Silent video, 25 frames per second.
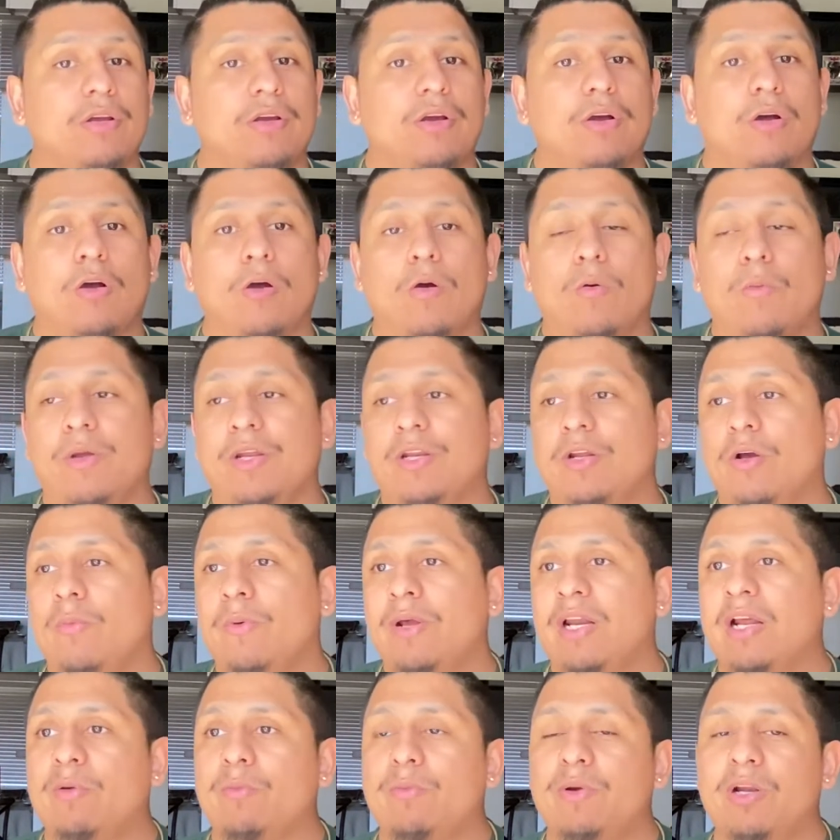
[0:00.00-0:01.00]
or when
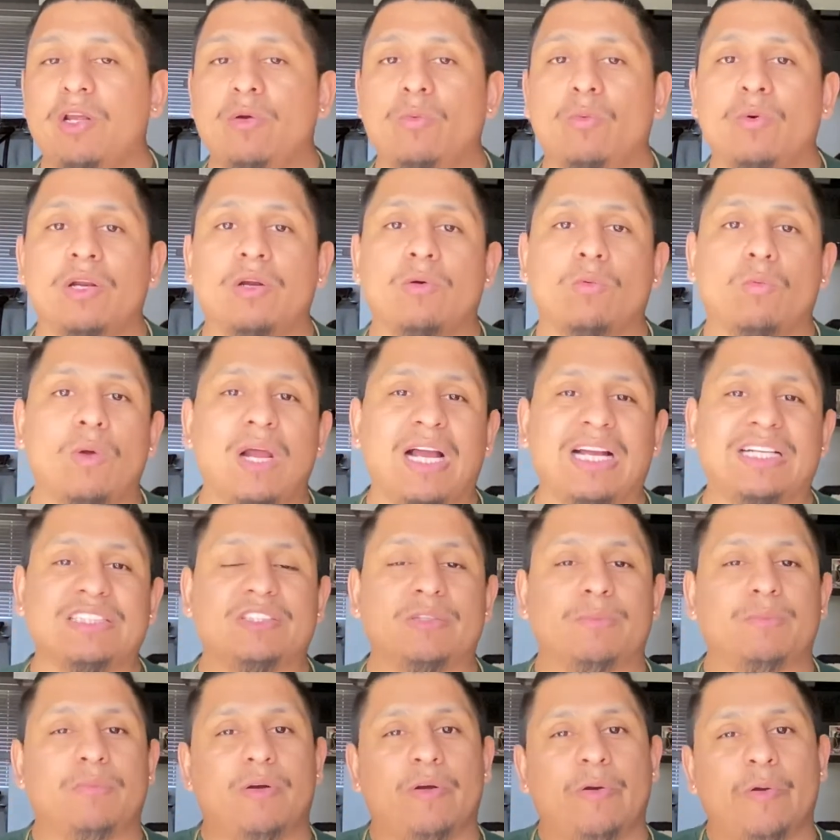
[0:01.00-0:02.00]
I really want to rock
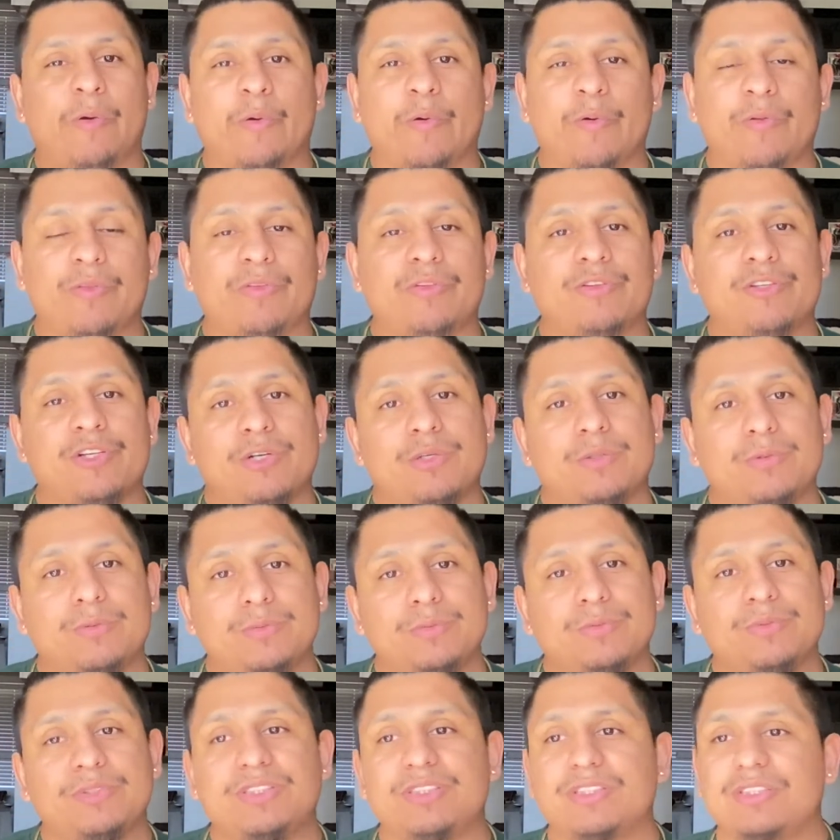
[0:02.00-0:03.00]
some earth
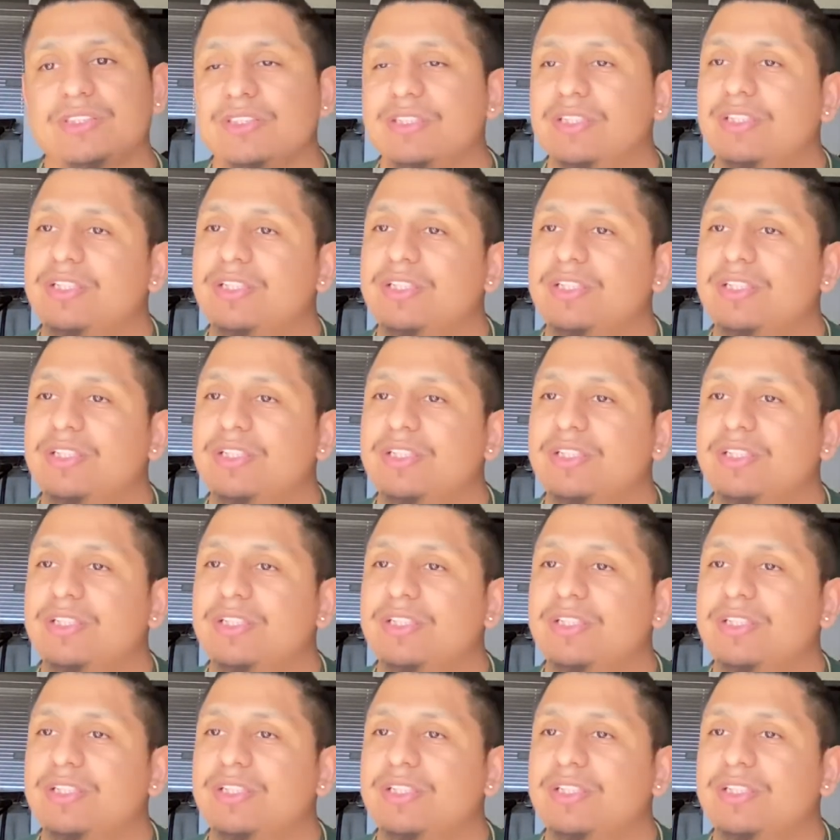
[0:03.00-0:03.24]
tones.